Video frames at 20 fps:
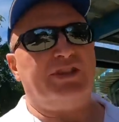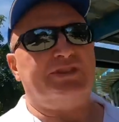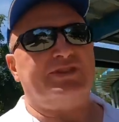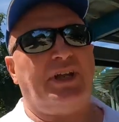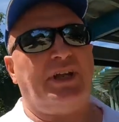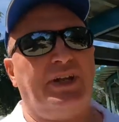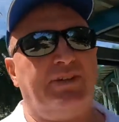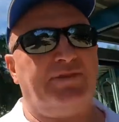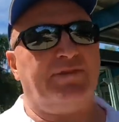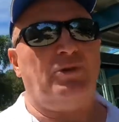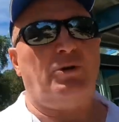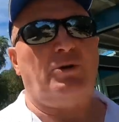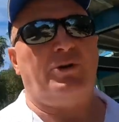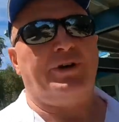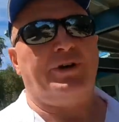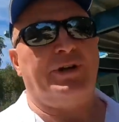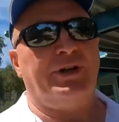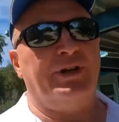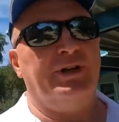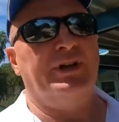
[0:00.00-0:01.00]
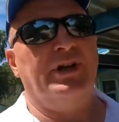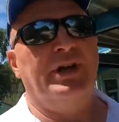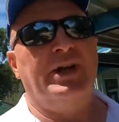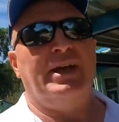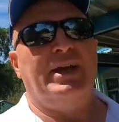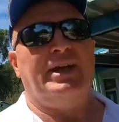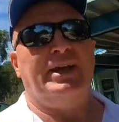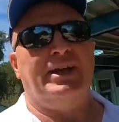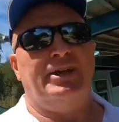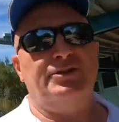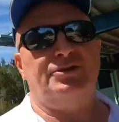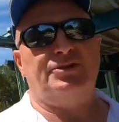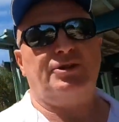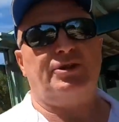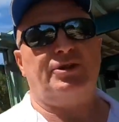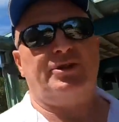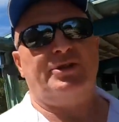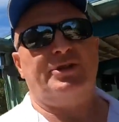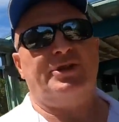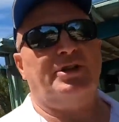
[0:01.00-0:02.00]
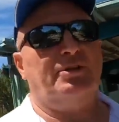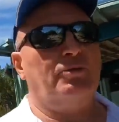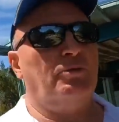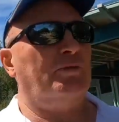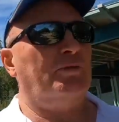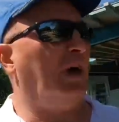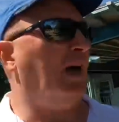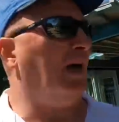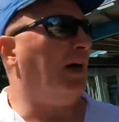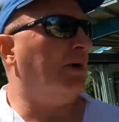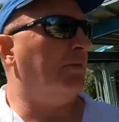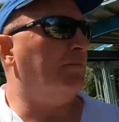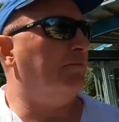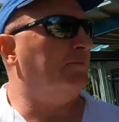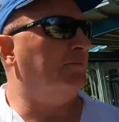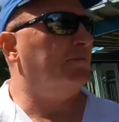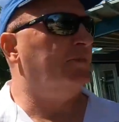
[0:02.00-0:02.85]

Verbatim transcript: the state of Florida, injured uh,